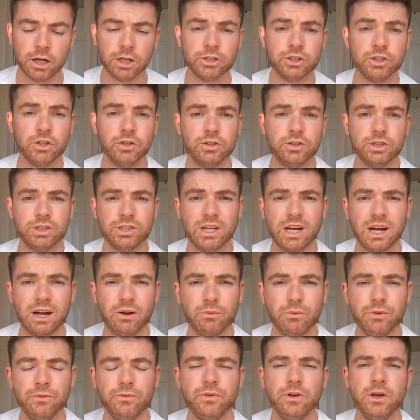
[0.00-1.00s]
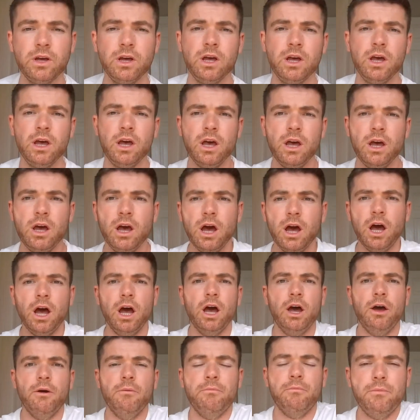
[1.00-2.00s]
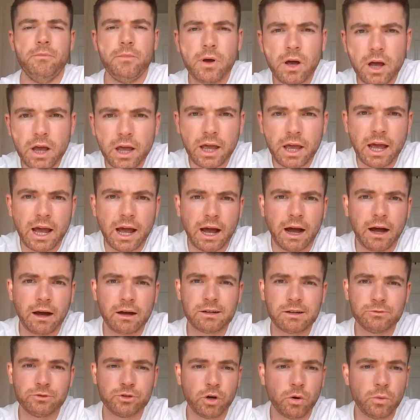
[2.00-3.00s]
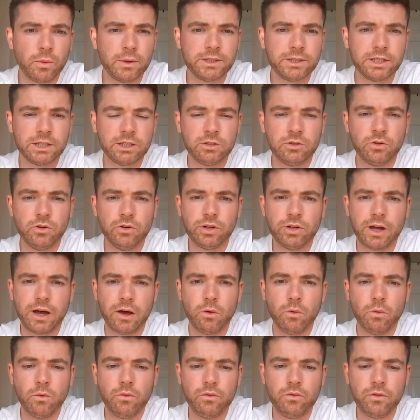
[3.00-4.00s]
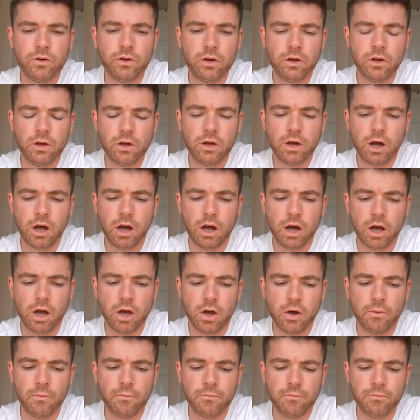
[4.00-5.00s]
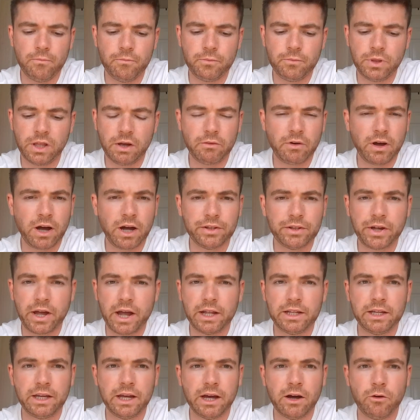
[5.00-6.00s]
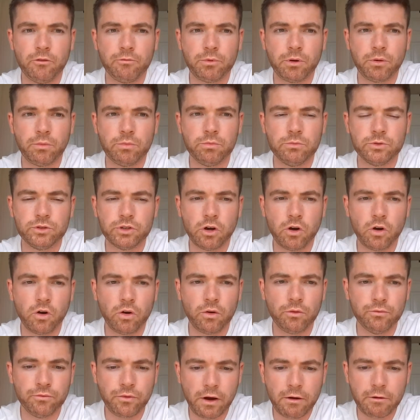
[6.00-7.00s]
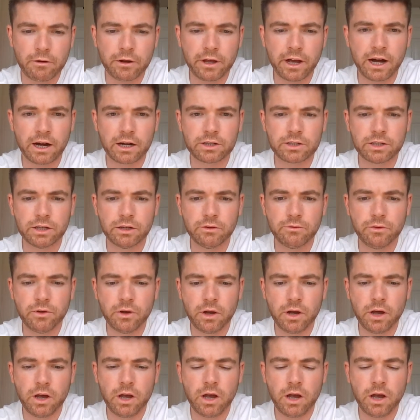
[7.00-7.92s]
So to start with, um, I was always in good health, never had any health problems at all, very active.